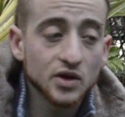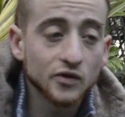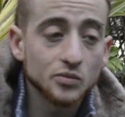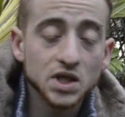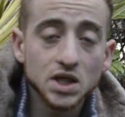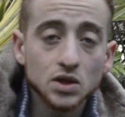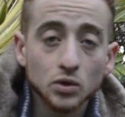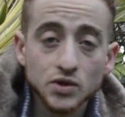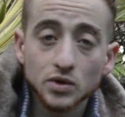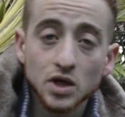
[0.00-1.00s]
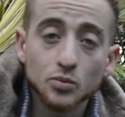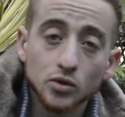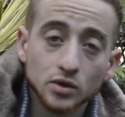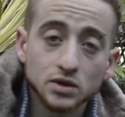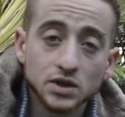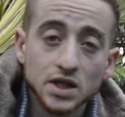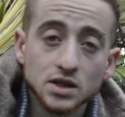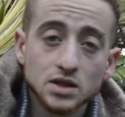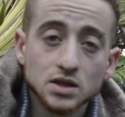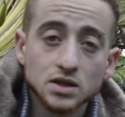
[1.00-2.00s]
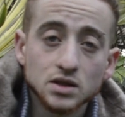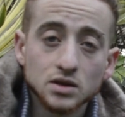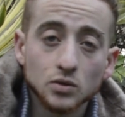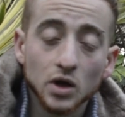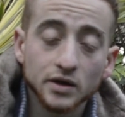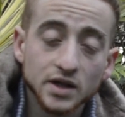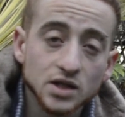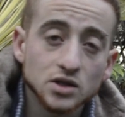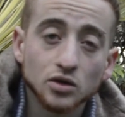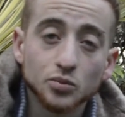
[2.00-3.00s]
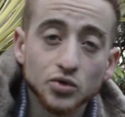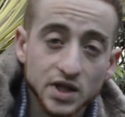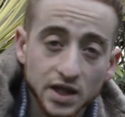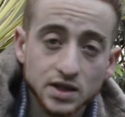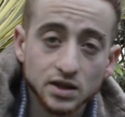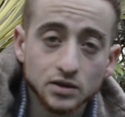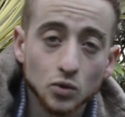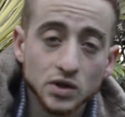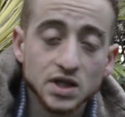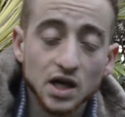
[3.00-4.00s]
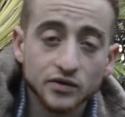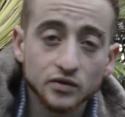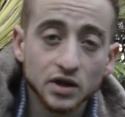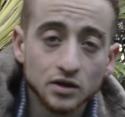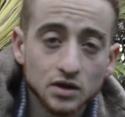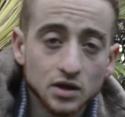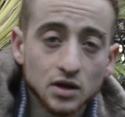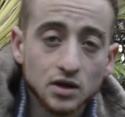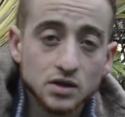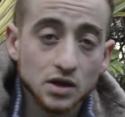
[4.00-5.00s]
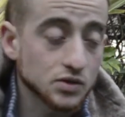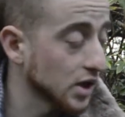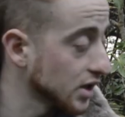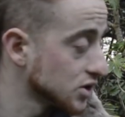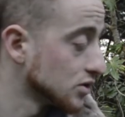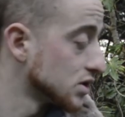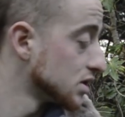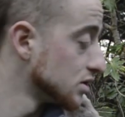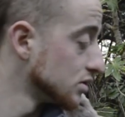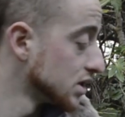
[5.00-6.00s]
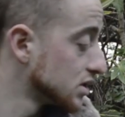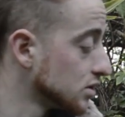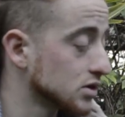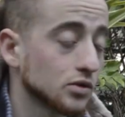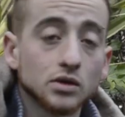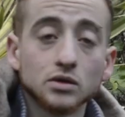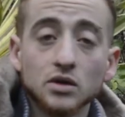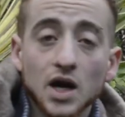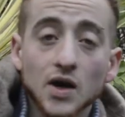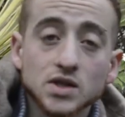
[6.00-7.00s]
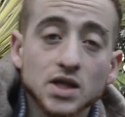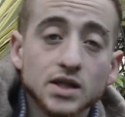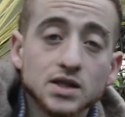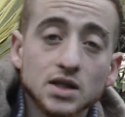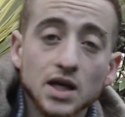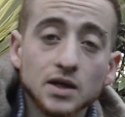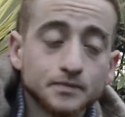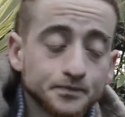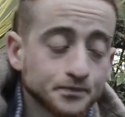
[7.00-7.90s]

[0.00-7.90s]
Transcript: For me, what's really important is wild nature and protecting what's left of it. So that's why I chose to do this tutorial outside today.